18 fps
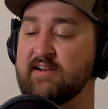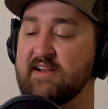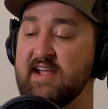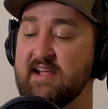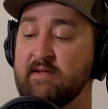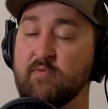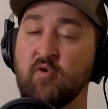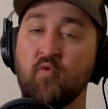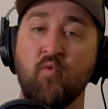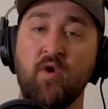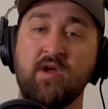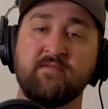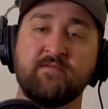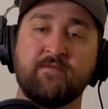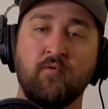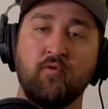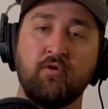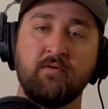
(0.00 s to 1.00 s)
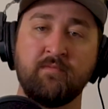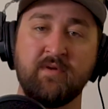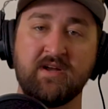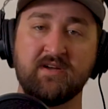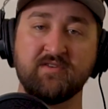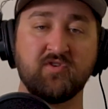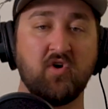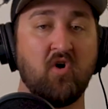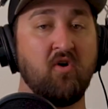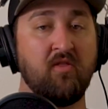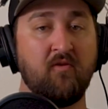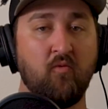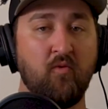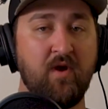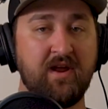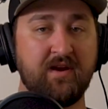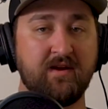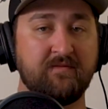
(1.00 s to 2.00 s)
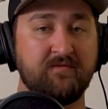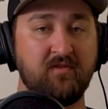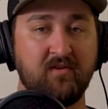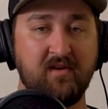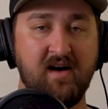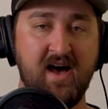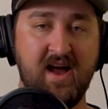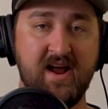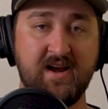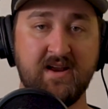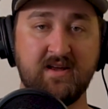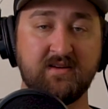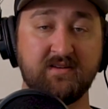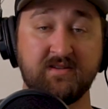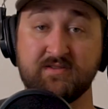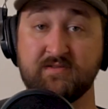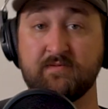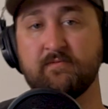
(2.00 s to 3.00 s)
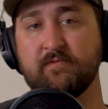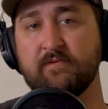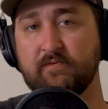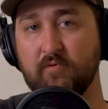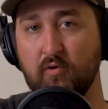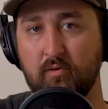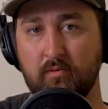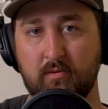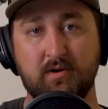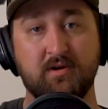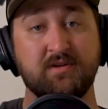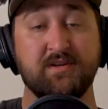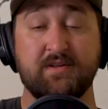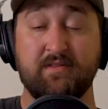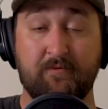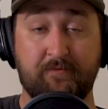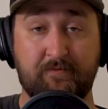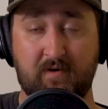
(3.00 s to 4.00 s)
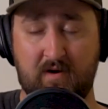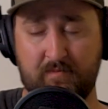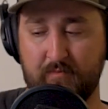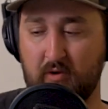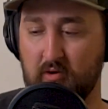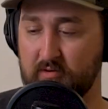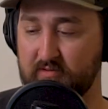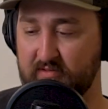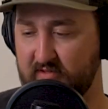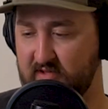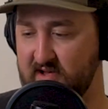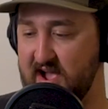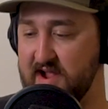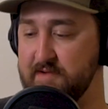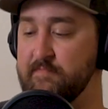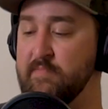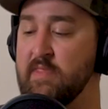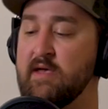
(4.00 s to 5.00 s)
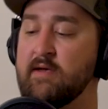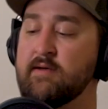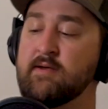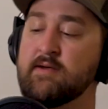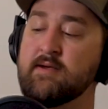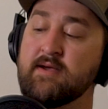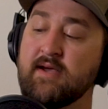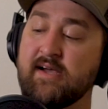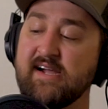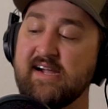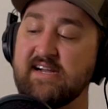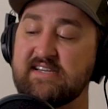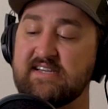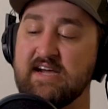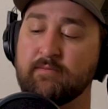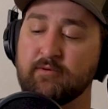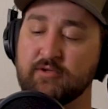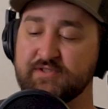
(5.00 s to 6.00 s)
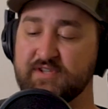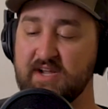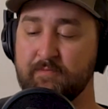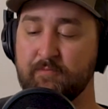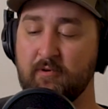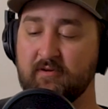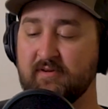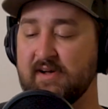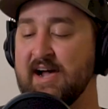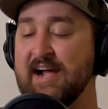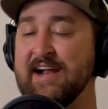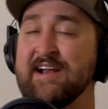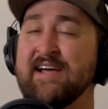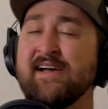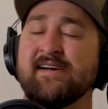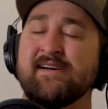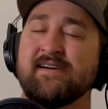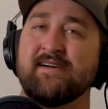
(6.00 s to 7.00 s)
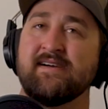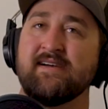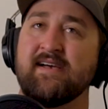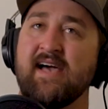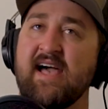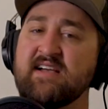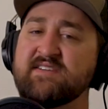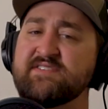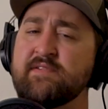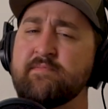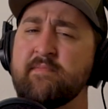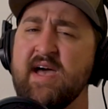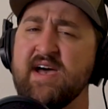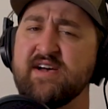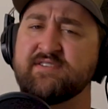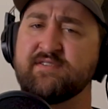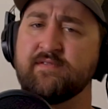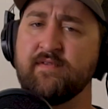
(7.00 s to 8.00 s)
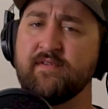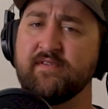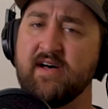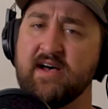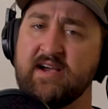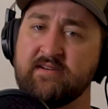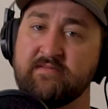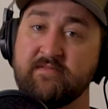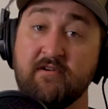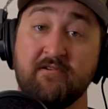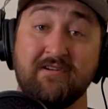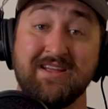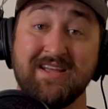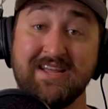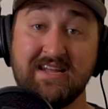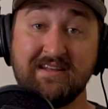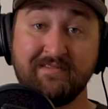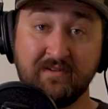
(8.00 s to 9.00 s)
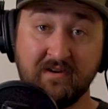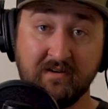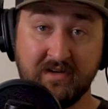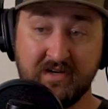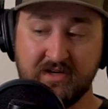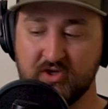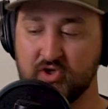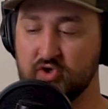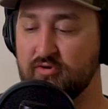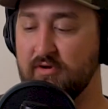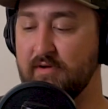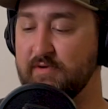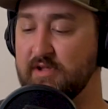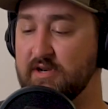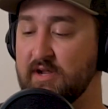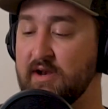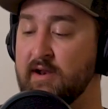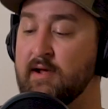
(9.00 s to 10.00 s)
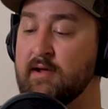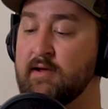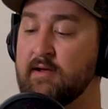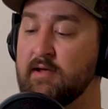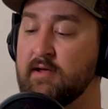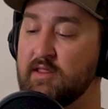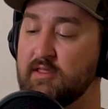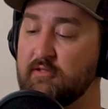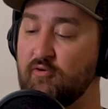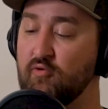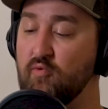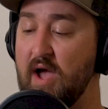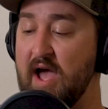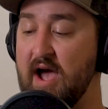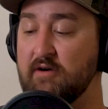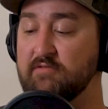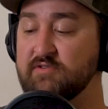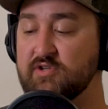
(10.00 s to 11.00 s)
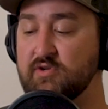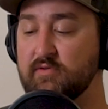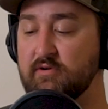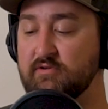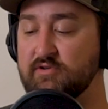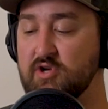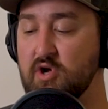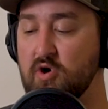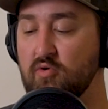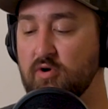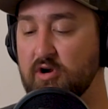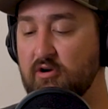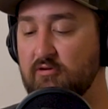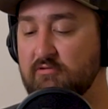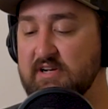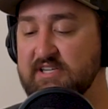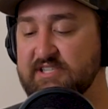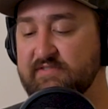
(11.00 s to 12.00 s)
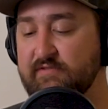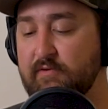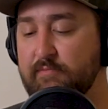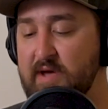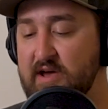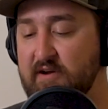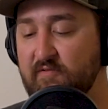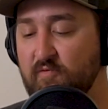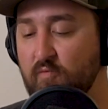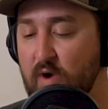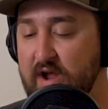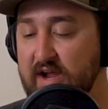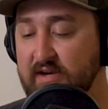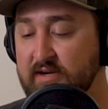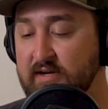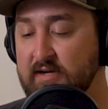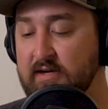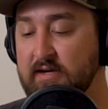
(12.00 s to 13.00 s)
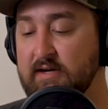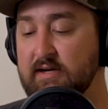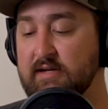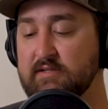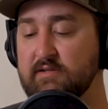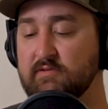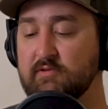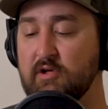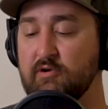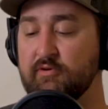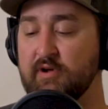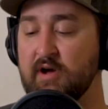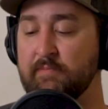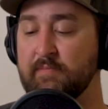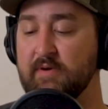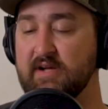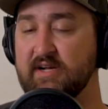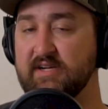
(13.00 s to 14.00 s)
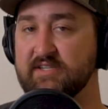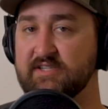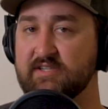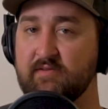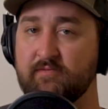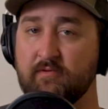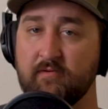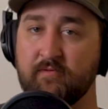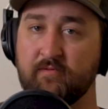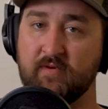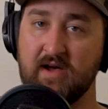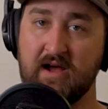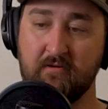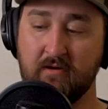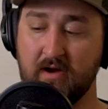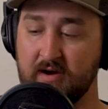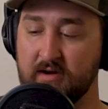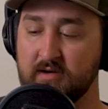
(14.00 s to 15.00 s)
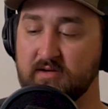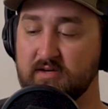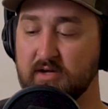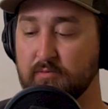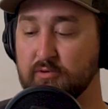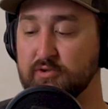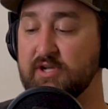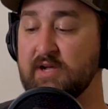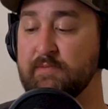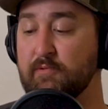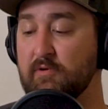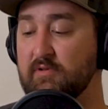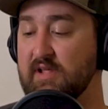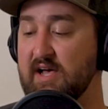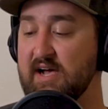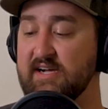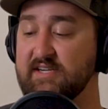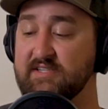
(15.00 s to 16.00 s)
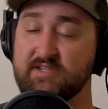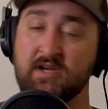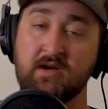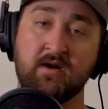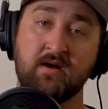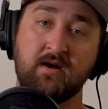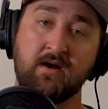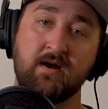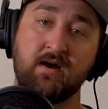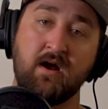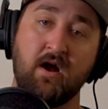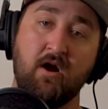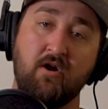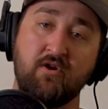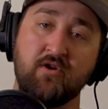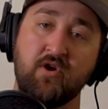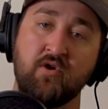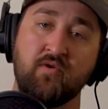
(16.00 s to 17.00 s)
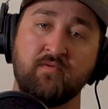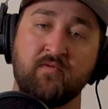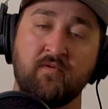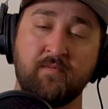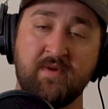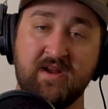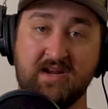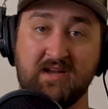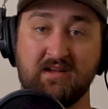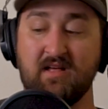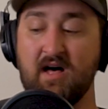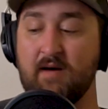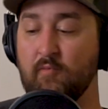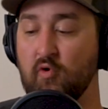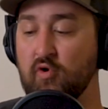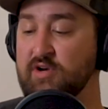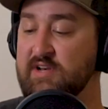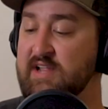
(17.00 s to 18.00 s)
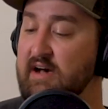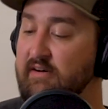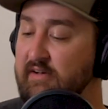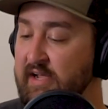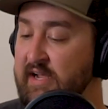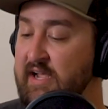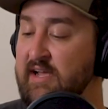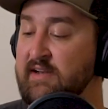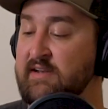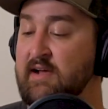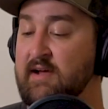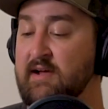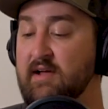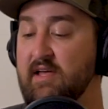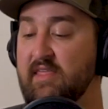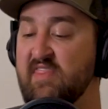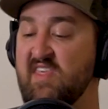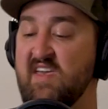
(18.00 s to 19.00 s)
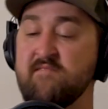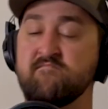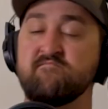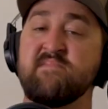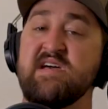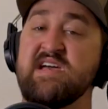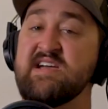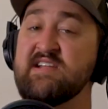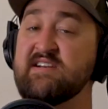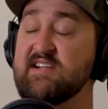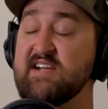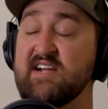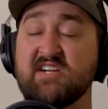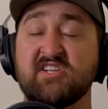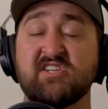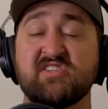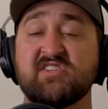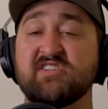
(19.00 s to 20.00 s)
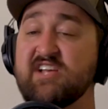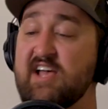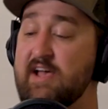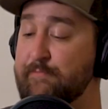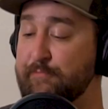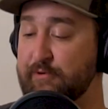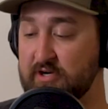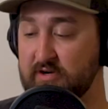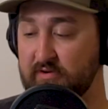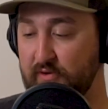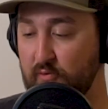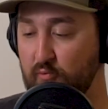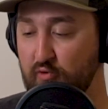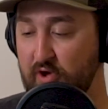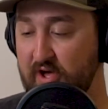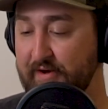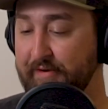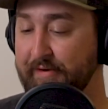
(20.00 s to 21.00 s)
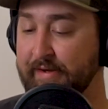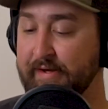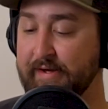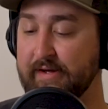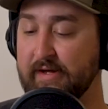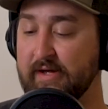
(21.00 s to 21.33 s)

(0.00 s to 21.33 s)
name weight forward because all the weight of the line is forward. It's in the front part of the line. A double taper line has the mass of the line very evenly distributed throughout, so there's no aggressive amount of weight to load up a stiffer fly rod. Double taper lines are known for being a lot more delicate. They mend exceptionally well,